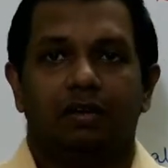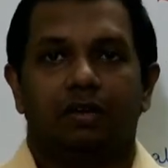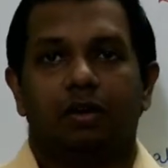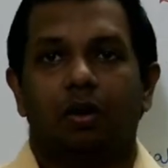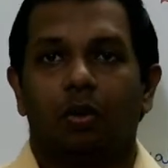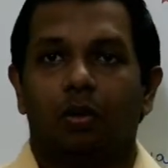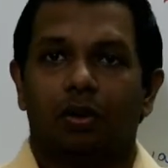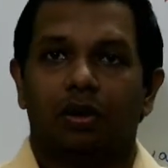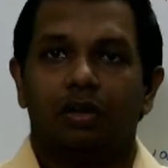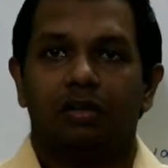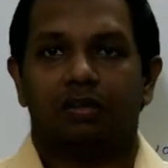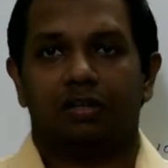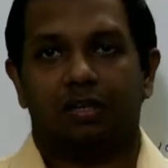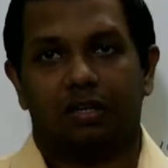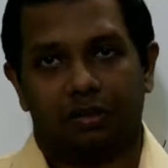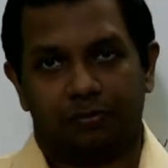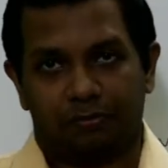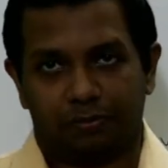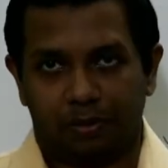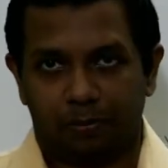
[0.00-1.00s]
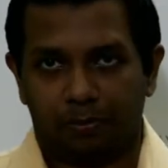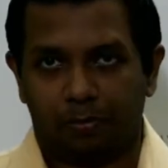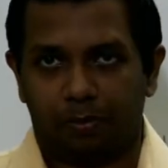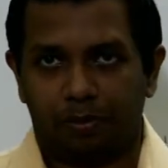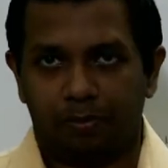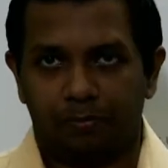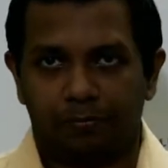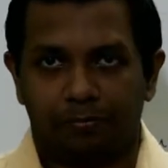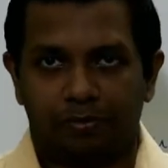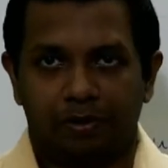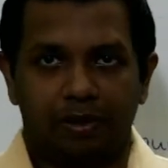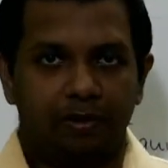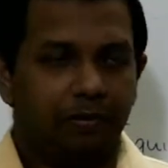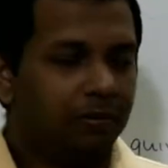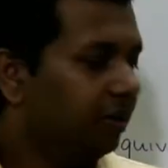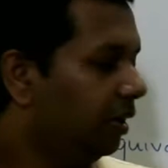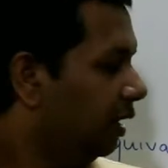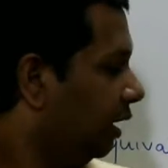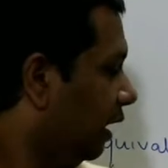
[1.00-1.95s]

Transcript: chlorine 35.5